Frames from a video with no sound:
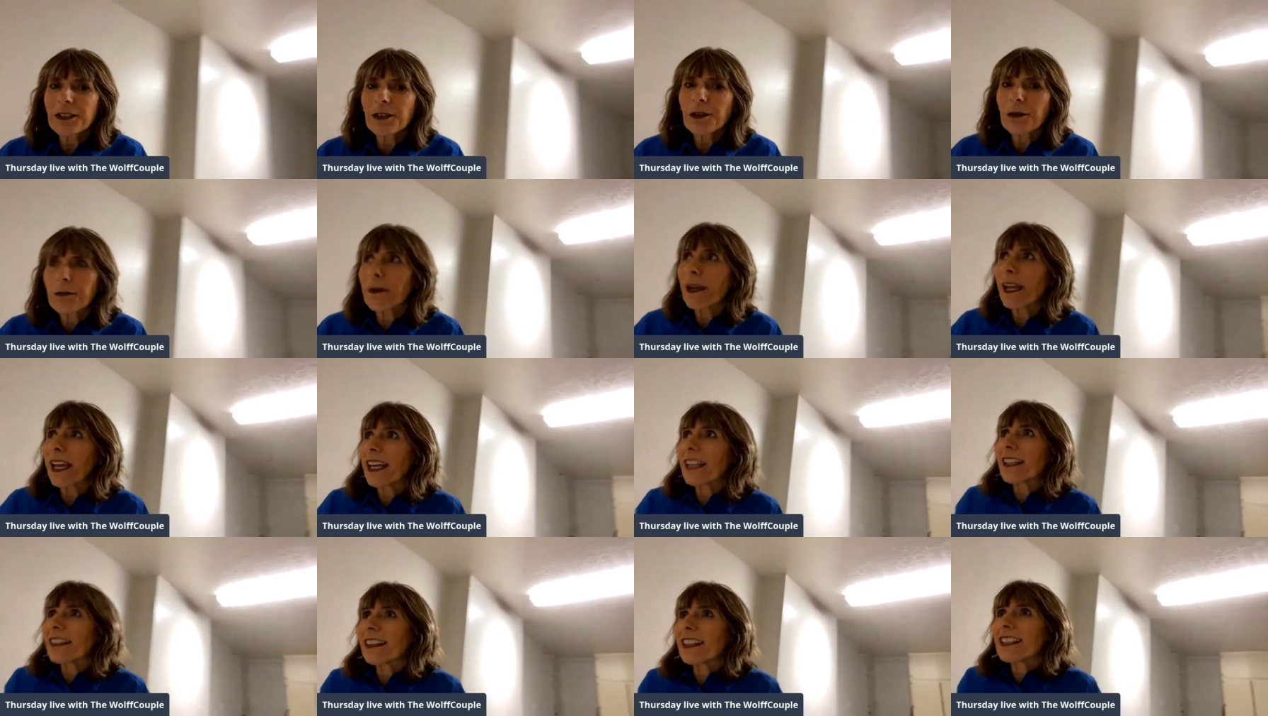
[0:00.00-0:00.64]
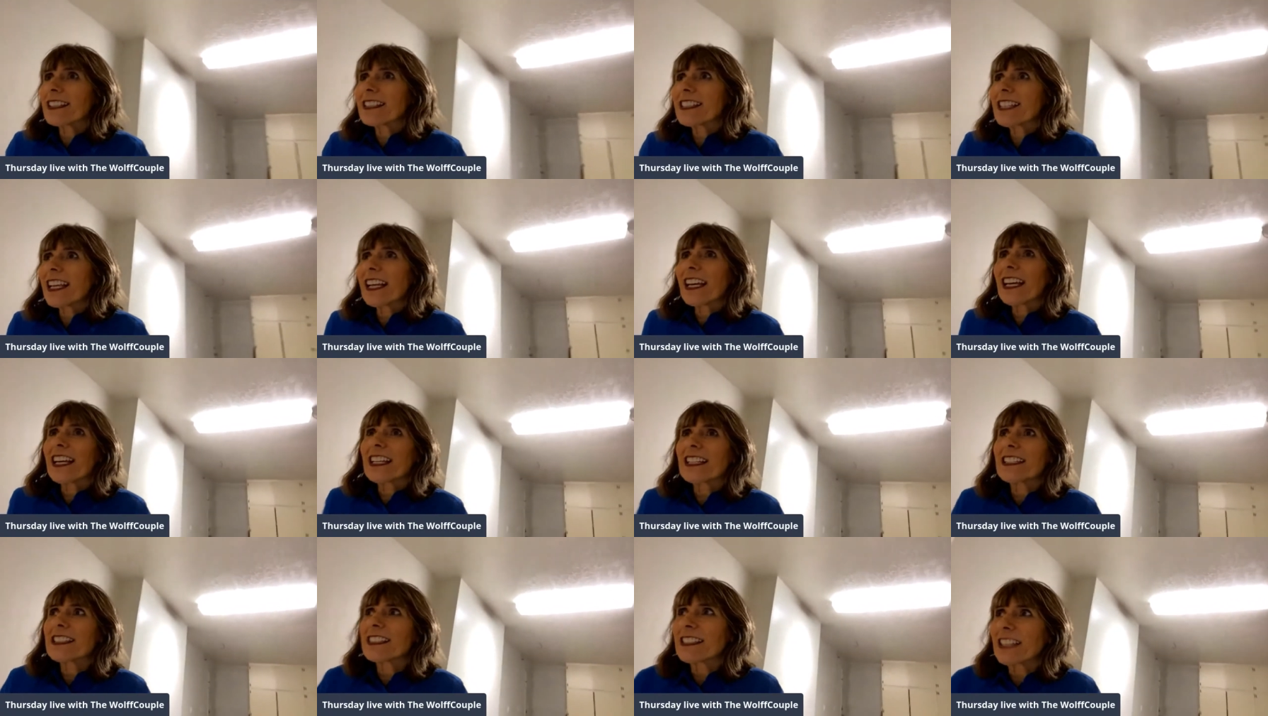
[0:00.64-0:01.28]
go back. This
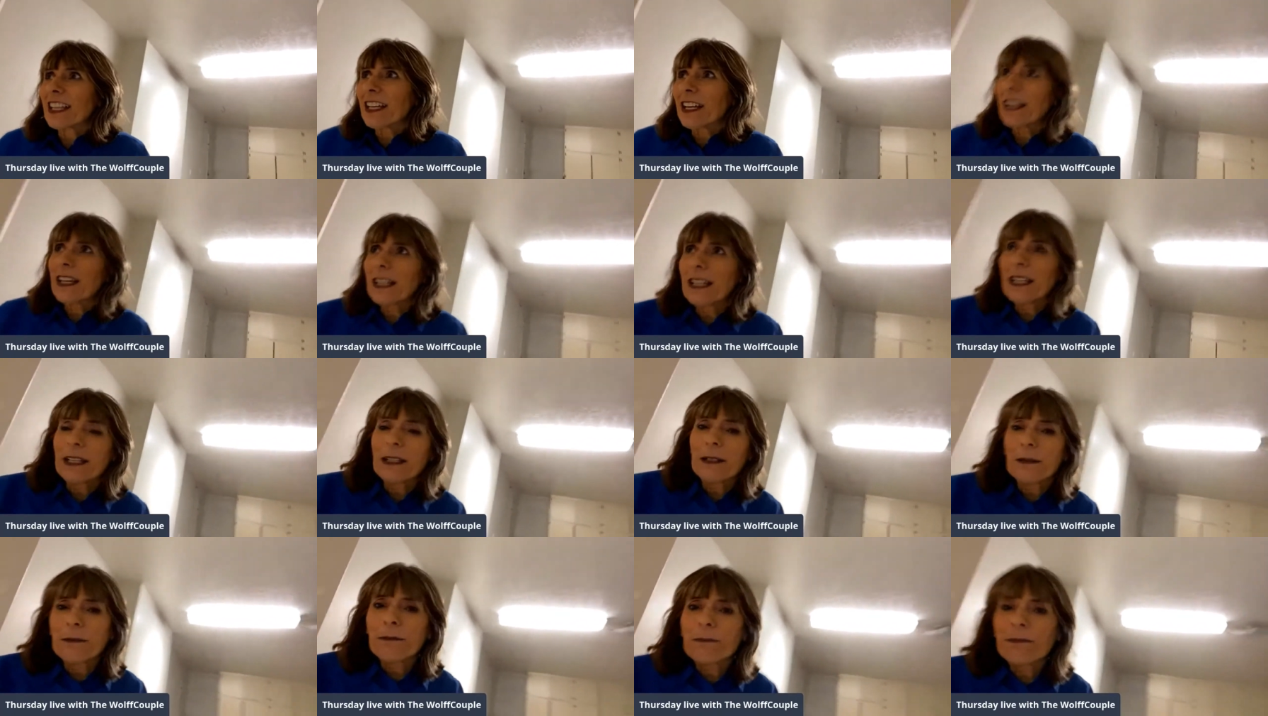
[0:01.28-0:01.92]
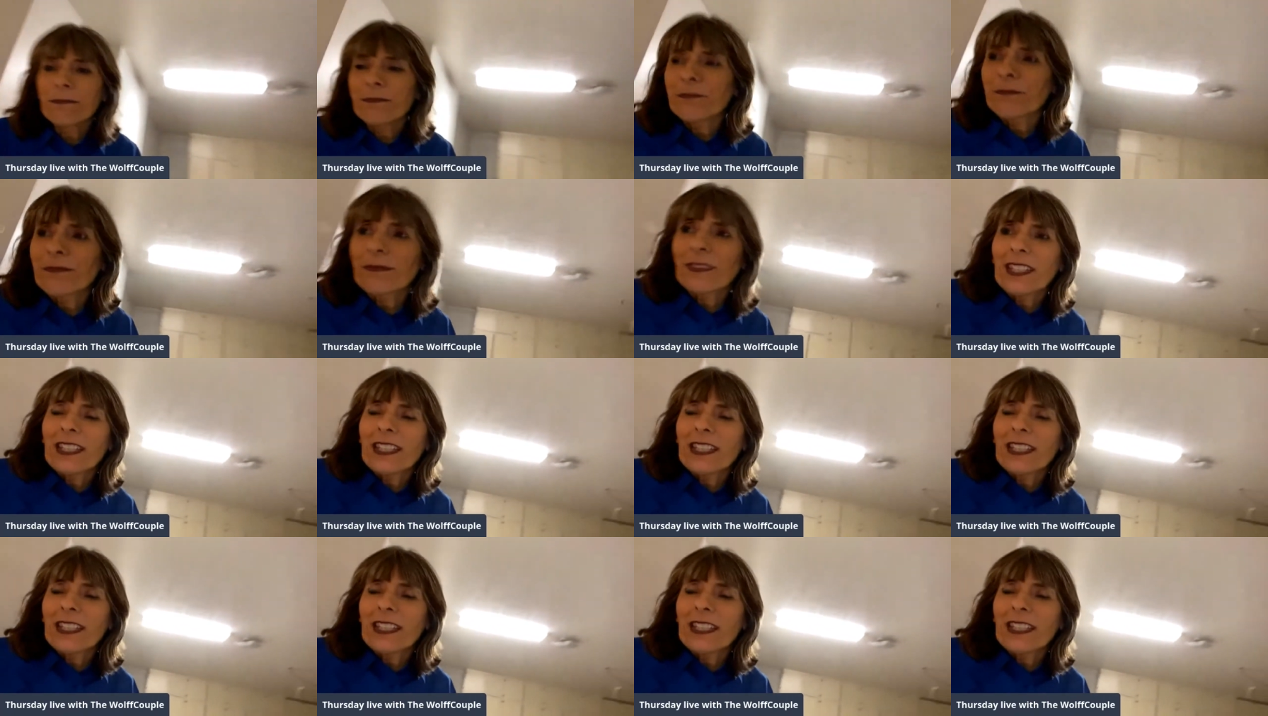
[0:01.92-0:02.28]
has, um,